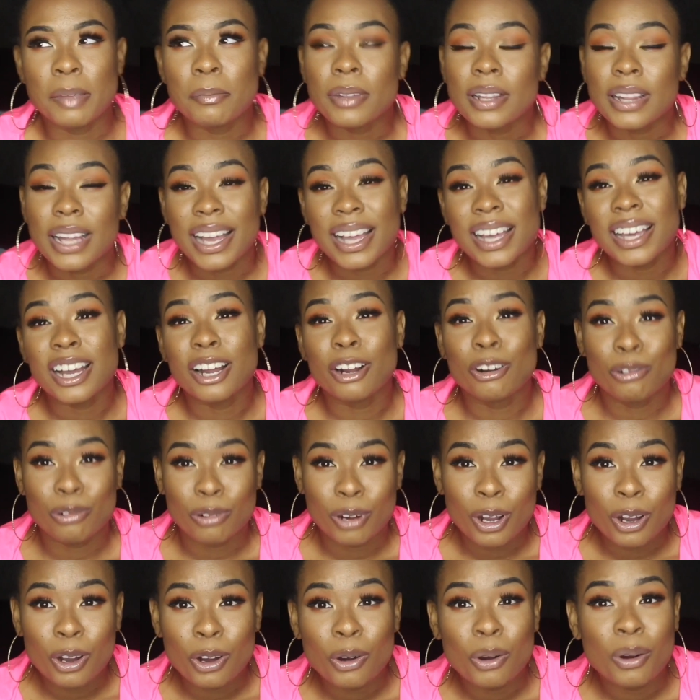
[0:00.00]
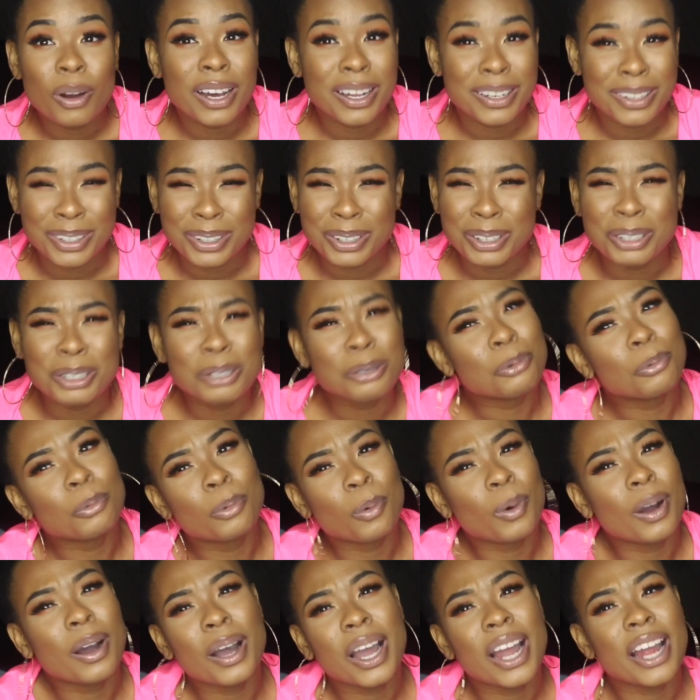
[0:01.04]
But like a grown adult,
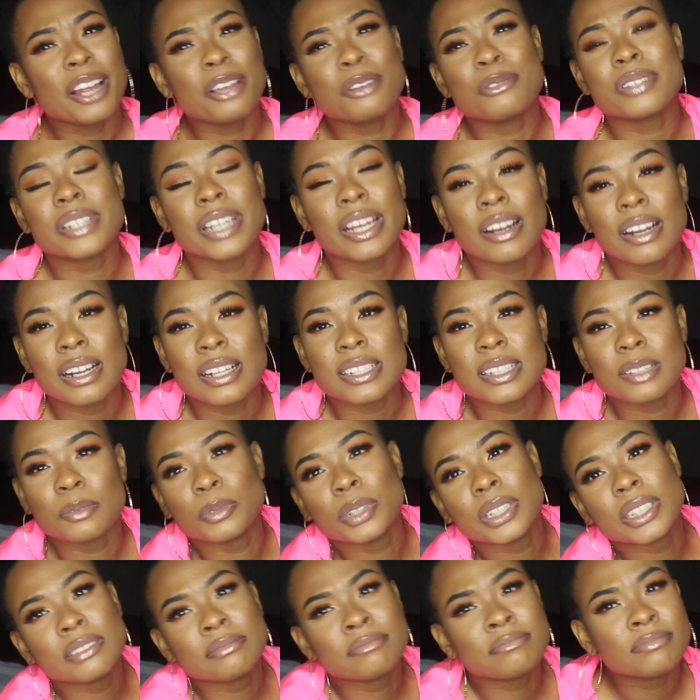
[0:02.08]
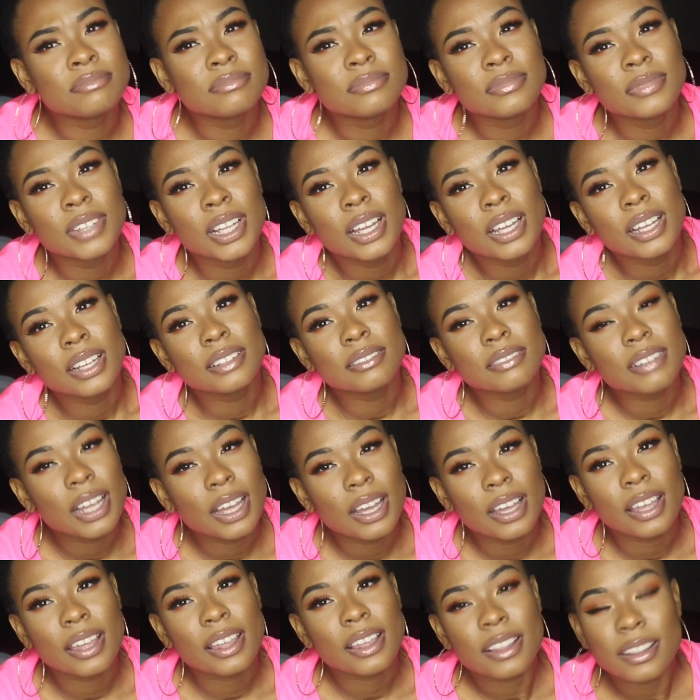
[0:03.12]
why are you staring at someone?
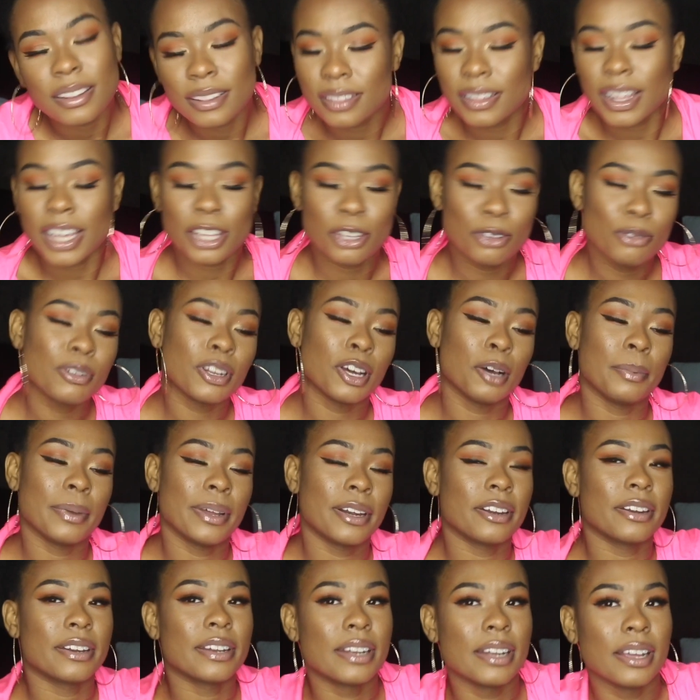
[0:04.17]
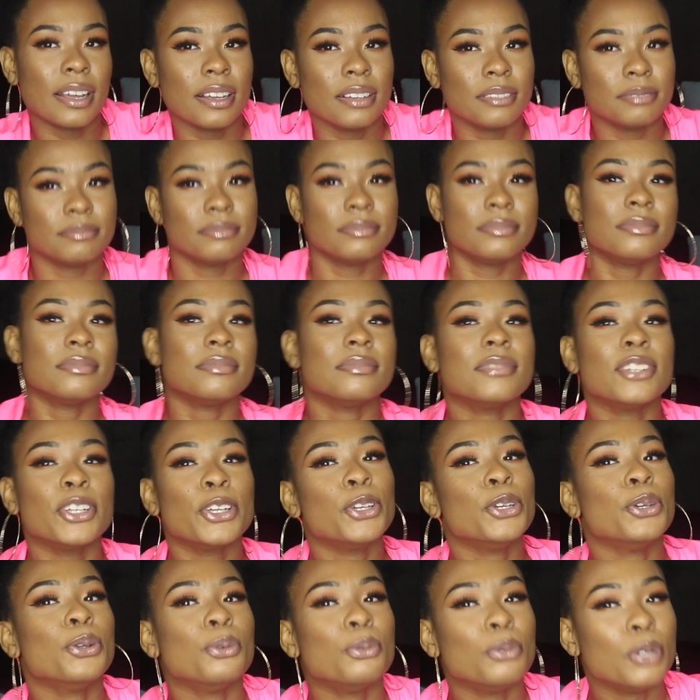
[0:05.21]
Like you know better than that.
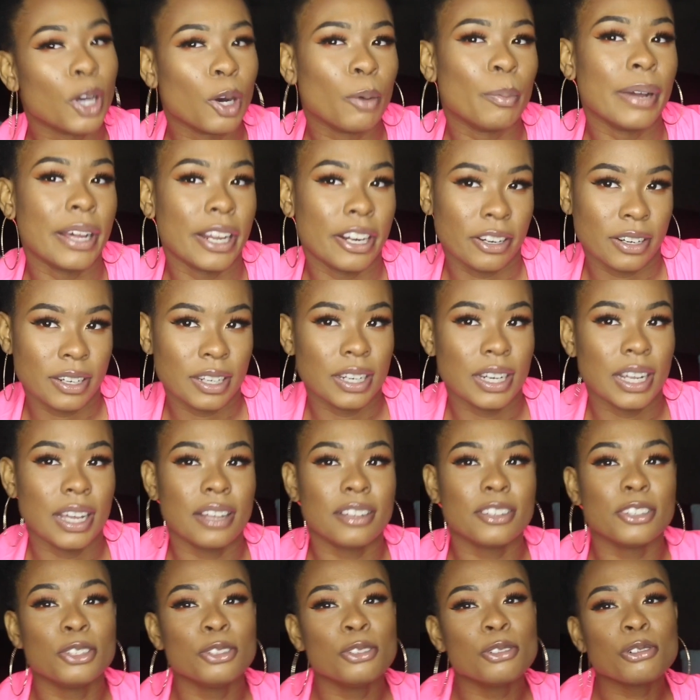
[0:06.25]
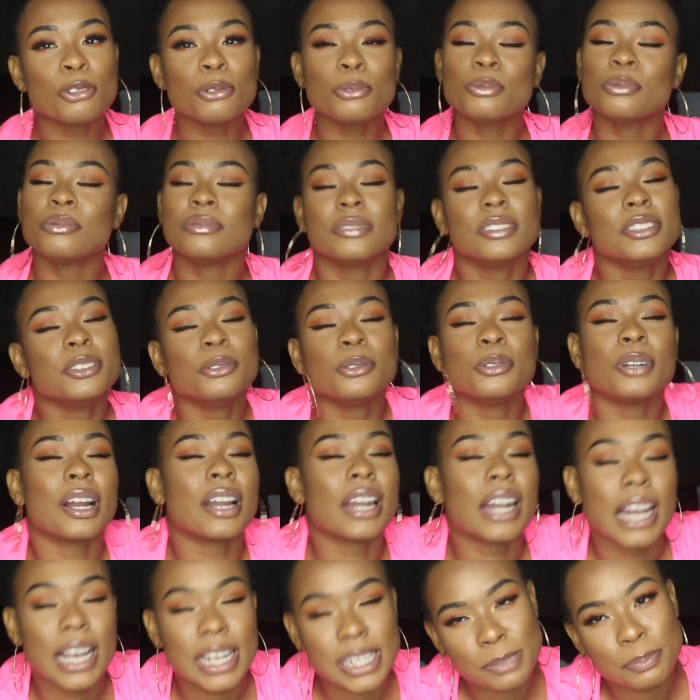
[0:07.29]
You know better than that. You are
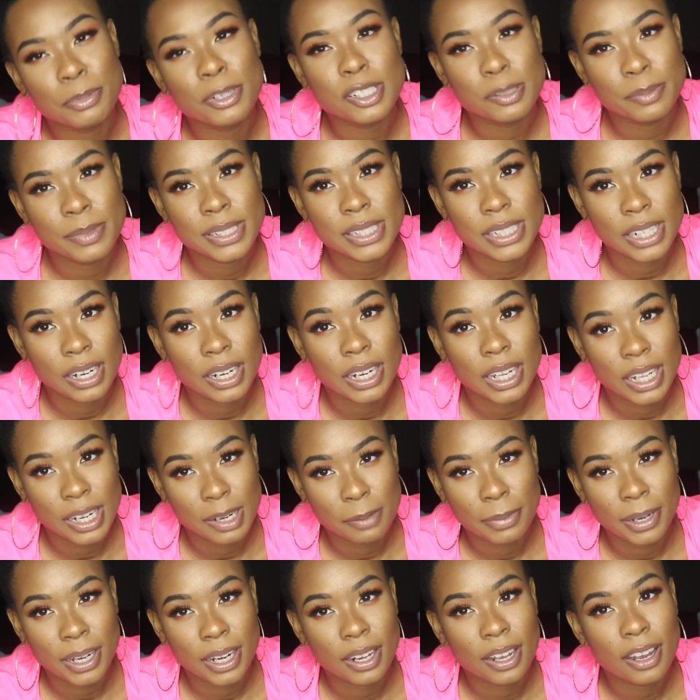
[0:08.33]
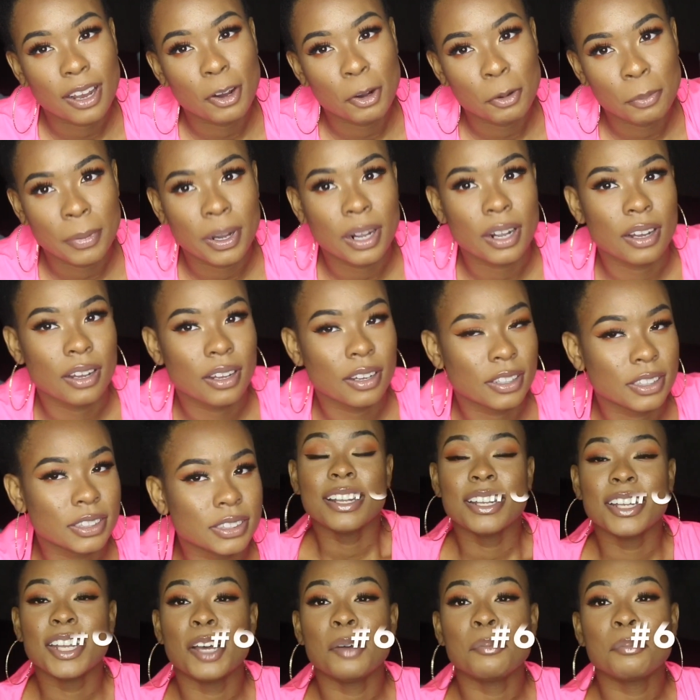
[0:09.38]
not supposed to be staring at anybody. Oh my gosh.
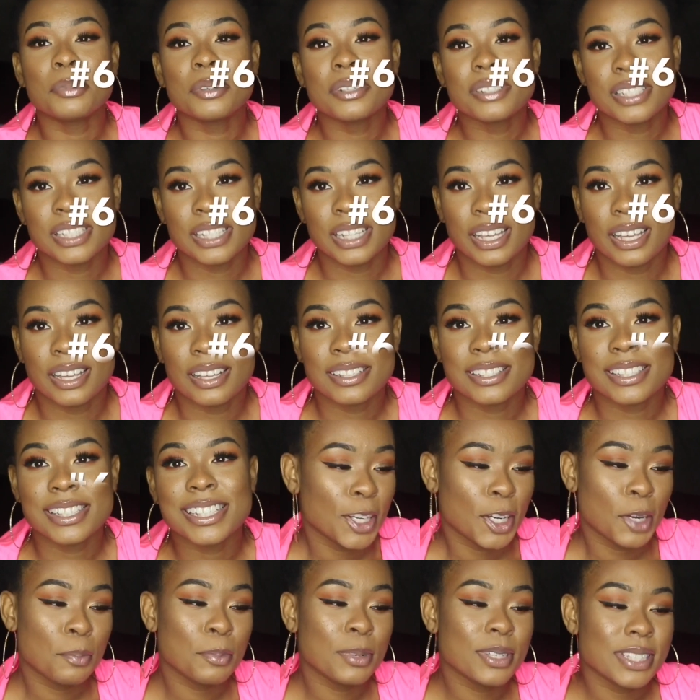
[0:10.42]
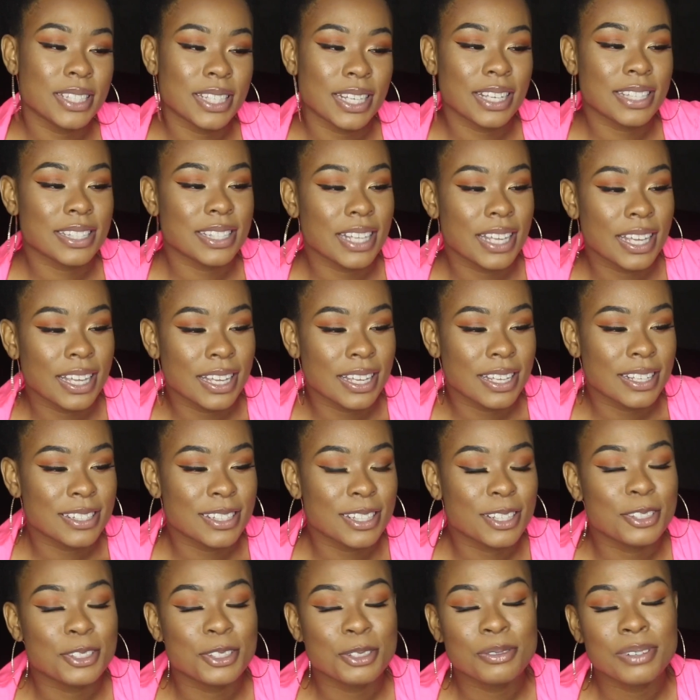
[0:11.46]
Number 6. Number 6 is
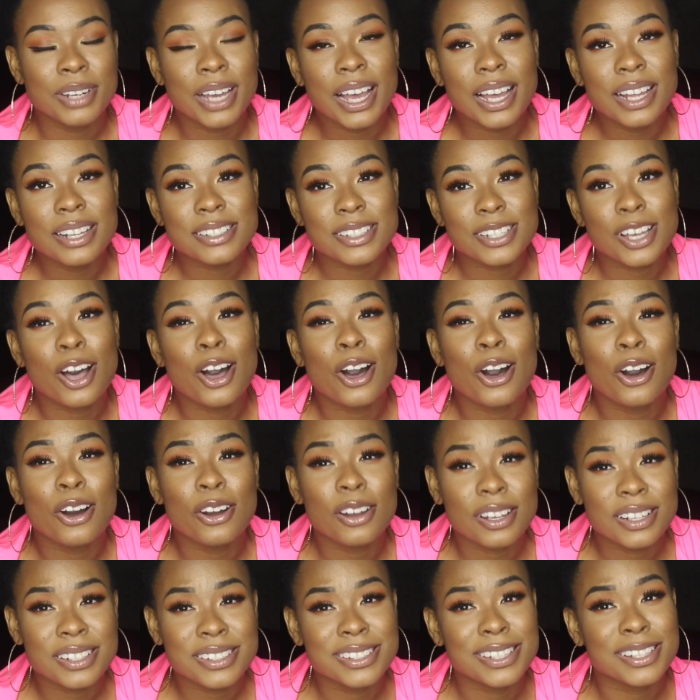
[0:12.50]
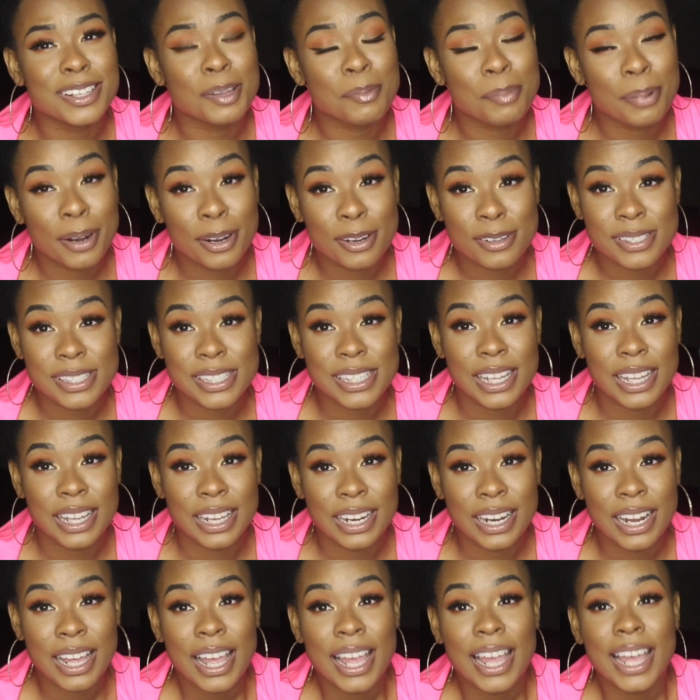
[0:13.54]
do not talk to the
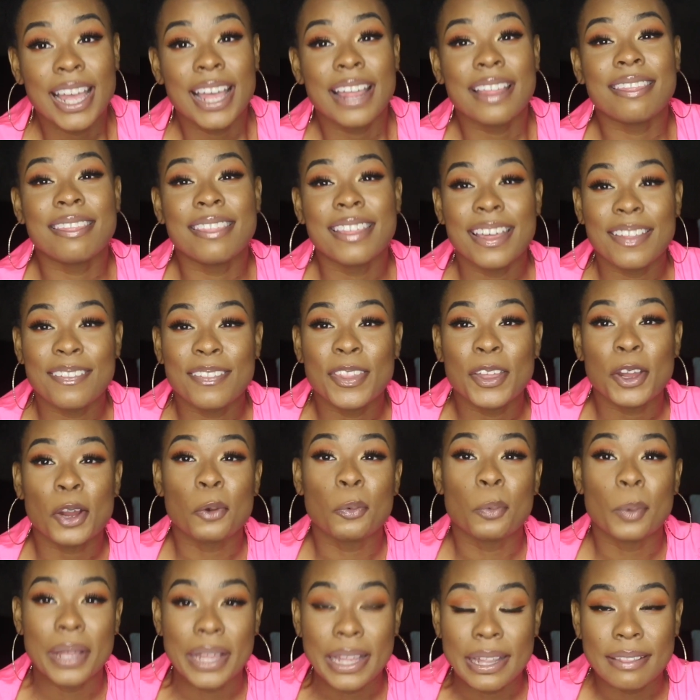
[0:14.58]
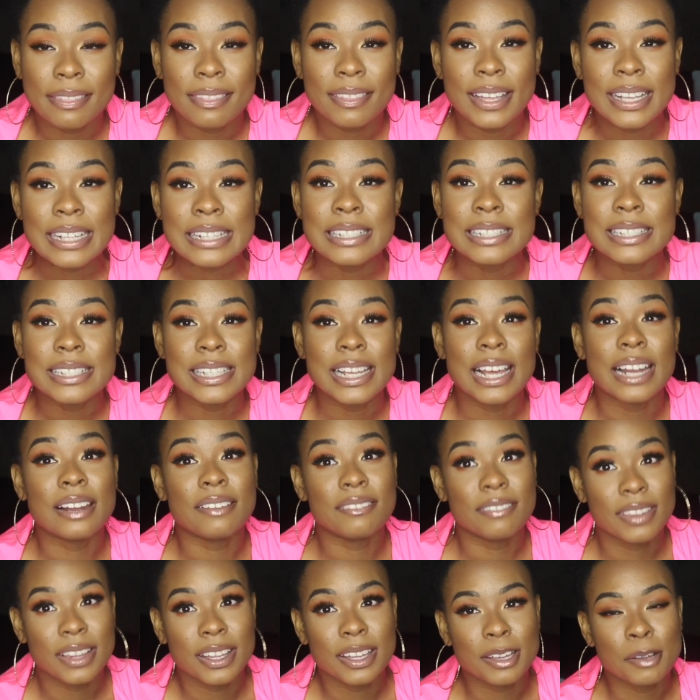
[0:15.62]
person that they're with instead
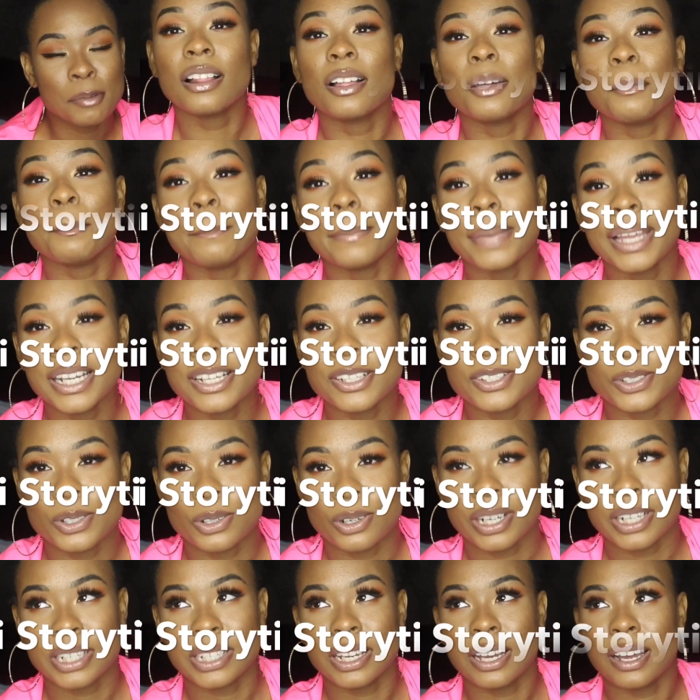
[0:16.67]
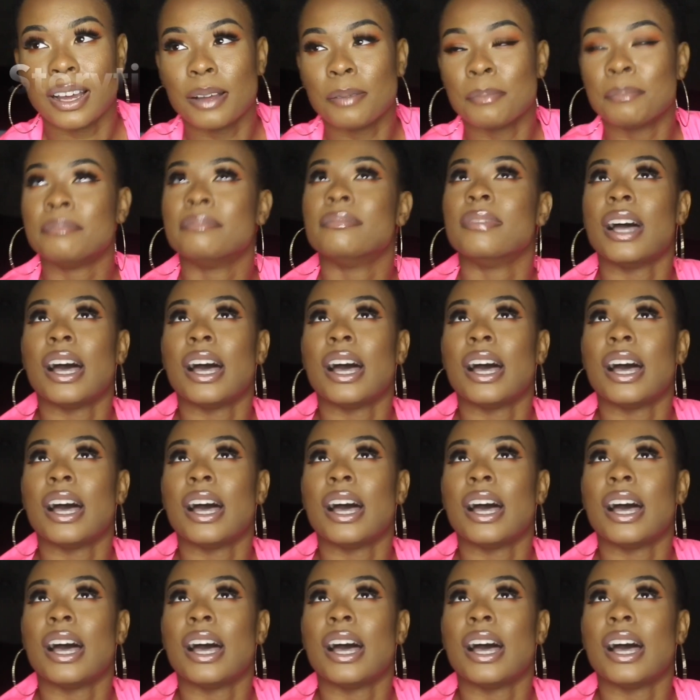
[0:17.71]
of them. Mini story time.